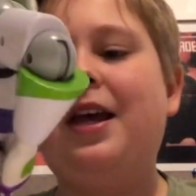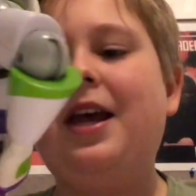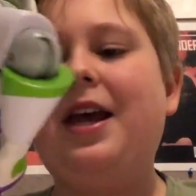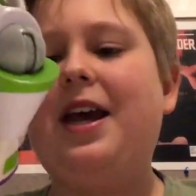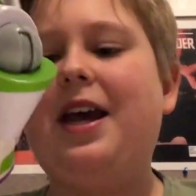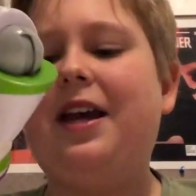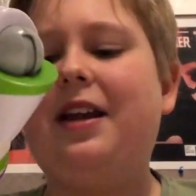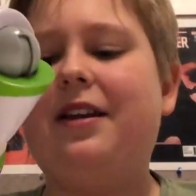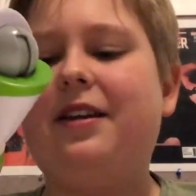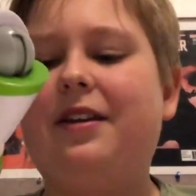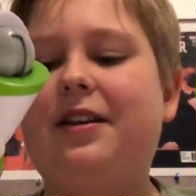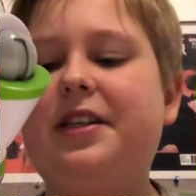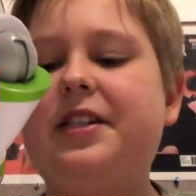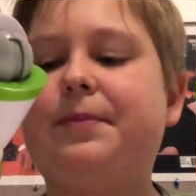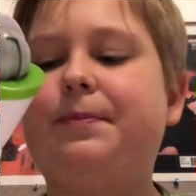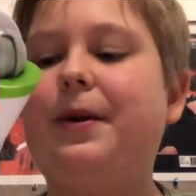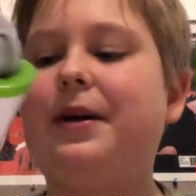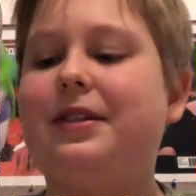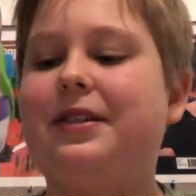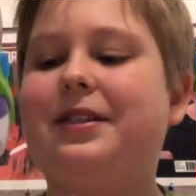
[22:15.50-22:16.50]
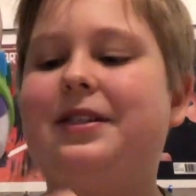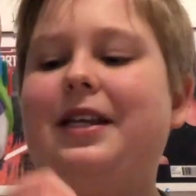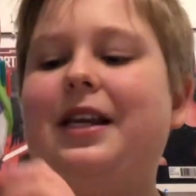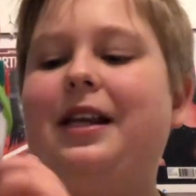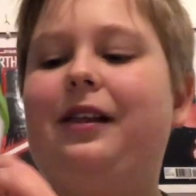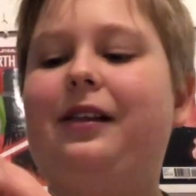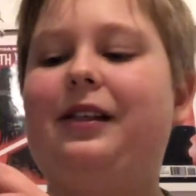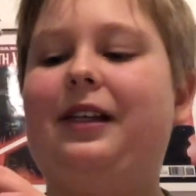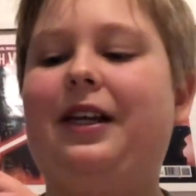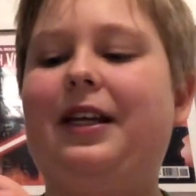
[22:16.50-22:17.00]
And this part is
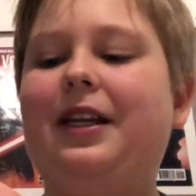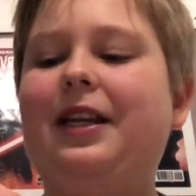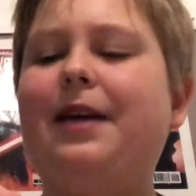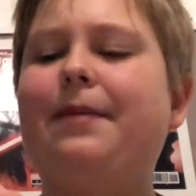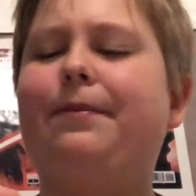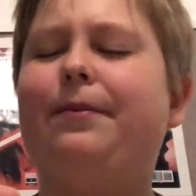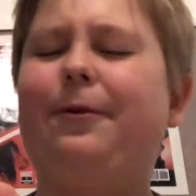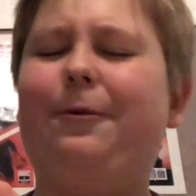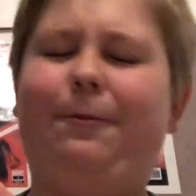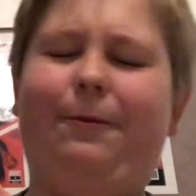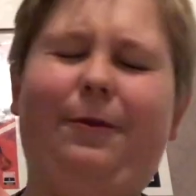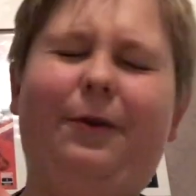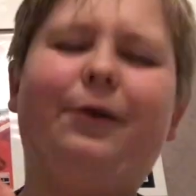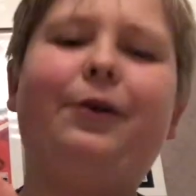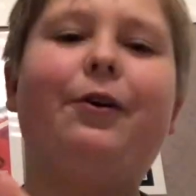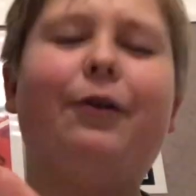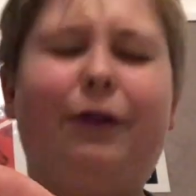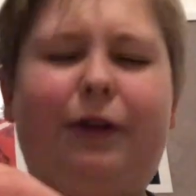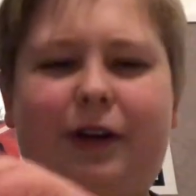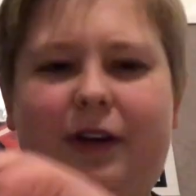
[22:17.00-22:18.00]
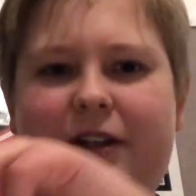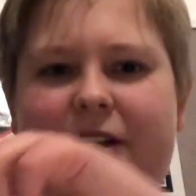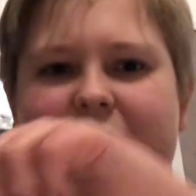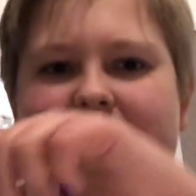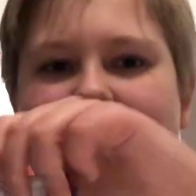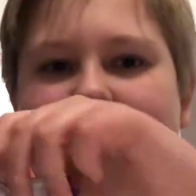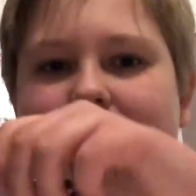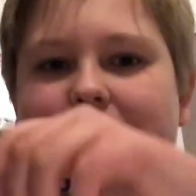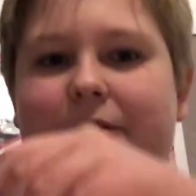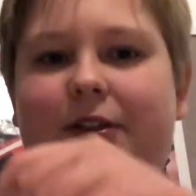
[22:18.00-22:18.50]
still in a good
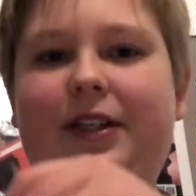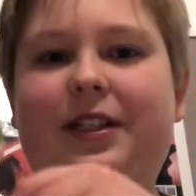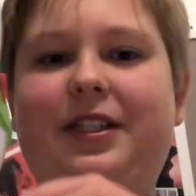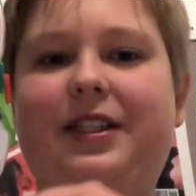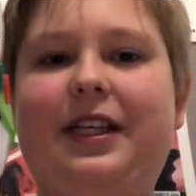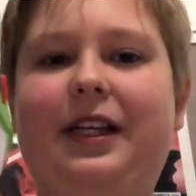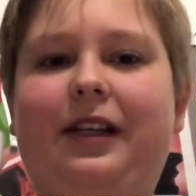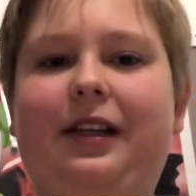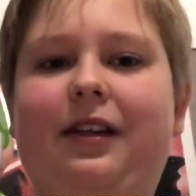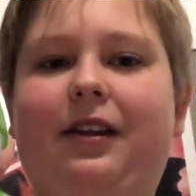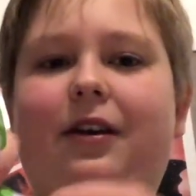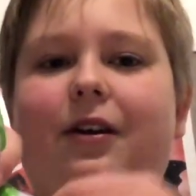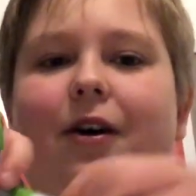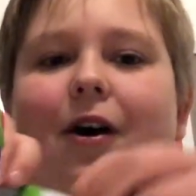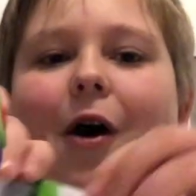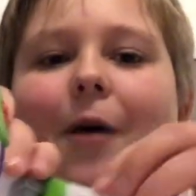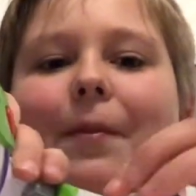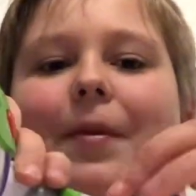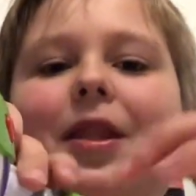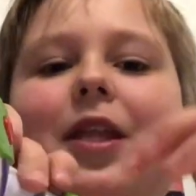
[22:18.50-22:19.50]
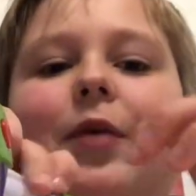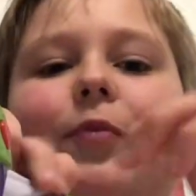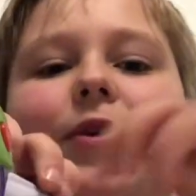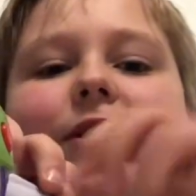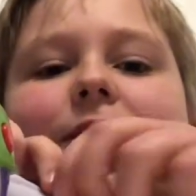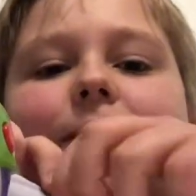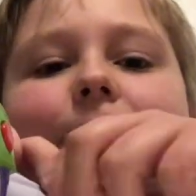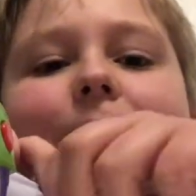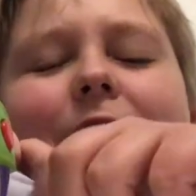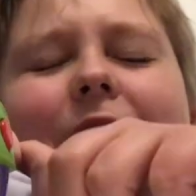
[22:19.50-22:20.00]
condition. You can still open the
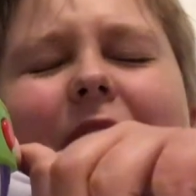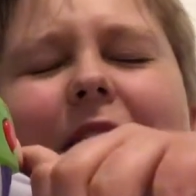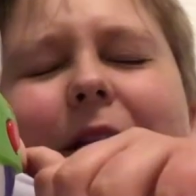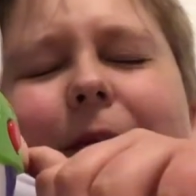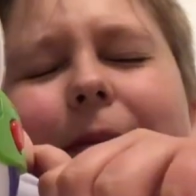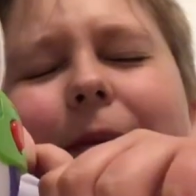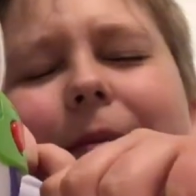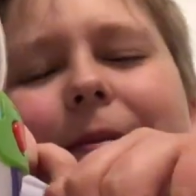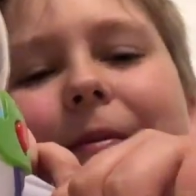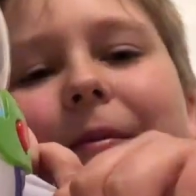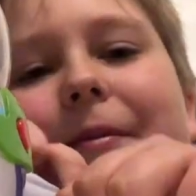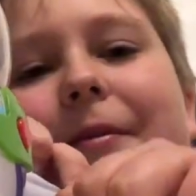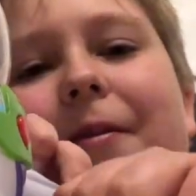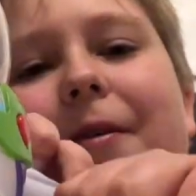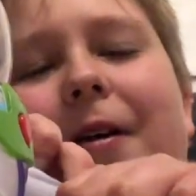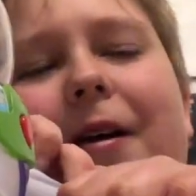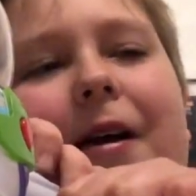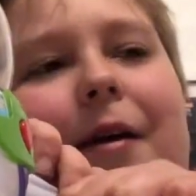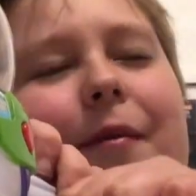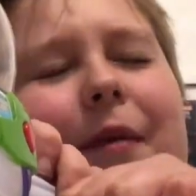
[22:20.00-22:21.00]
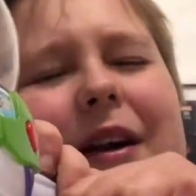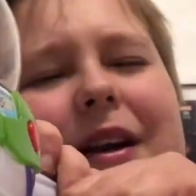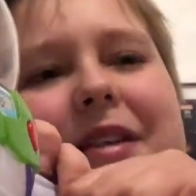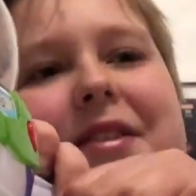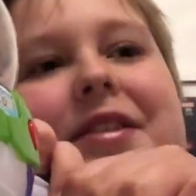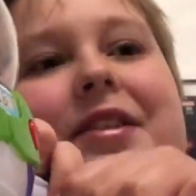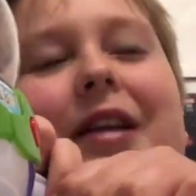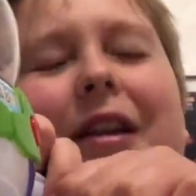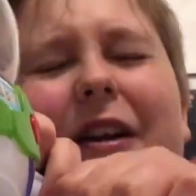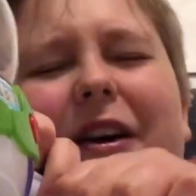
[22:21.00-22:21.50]
wrist communicator, but
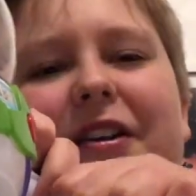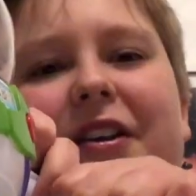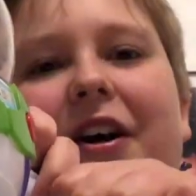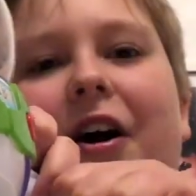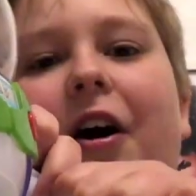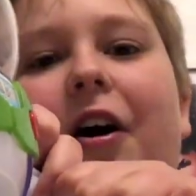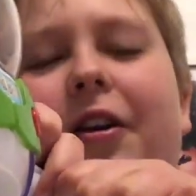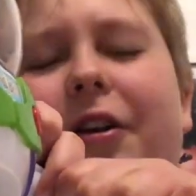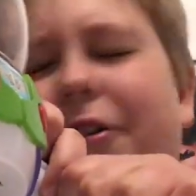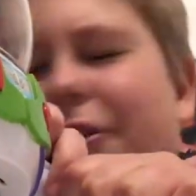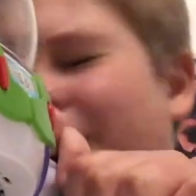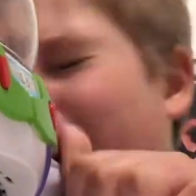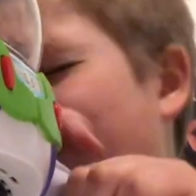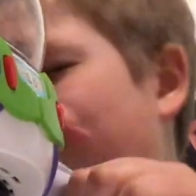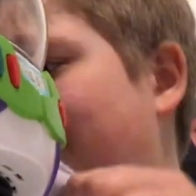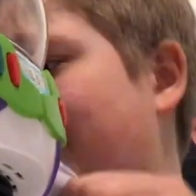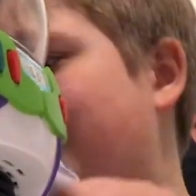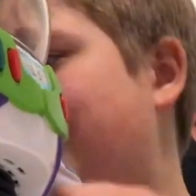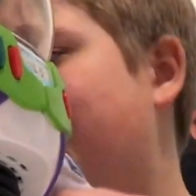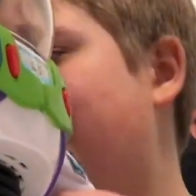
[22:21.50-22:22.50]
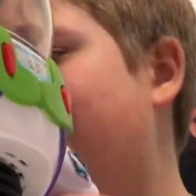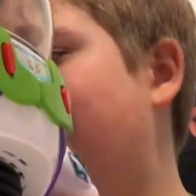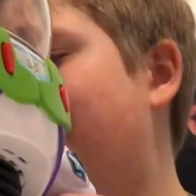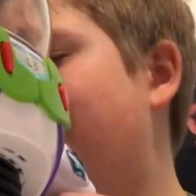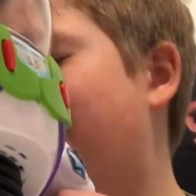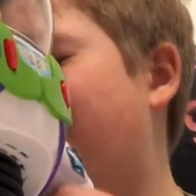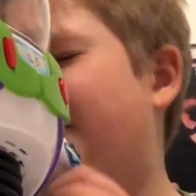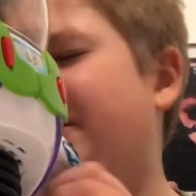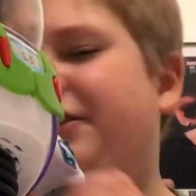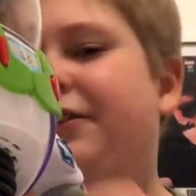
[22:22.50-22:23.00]
it's a lot harder though because
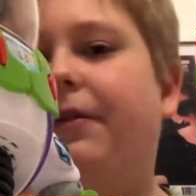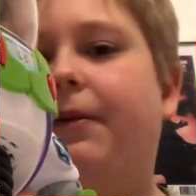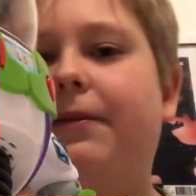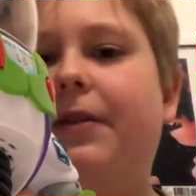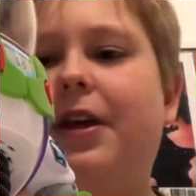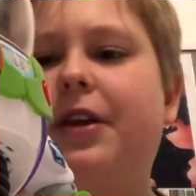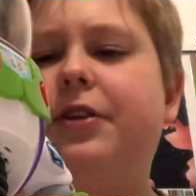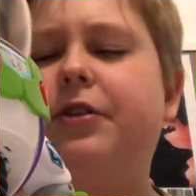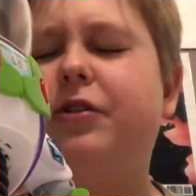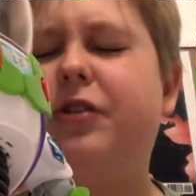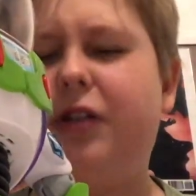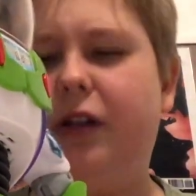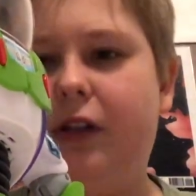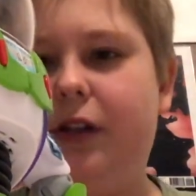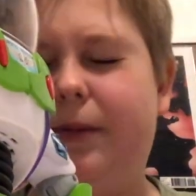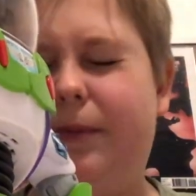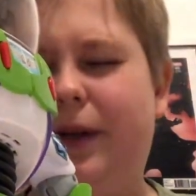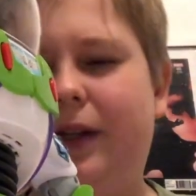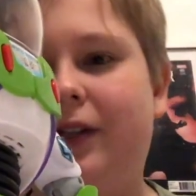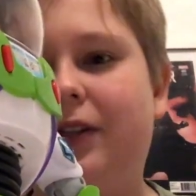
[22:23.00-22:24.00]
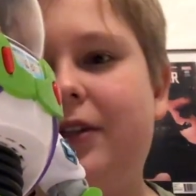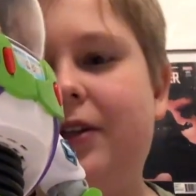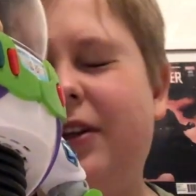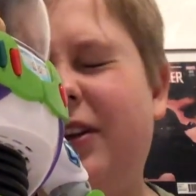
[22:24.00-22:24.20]
it is from the utility belt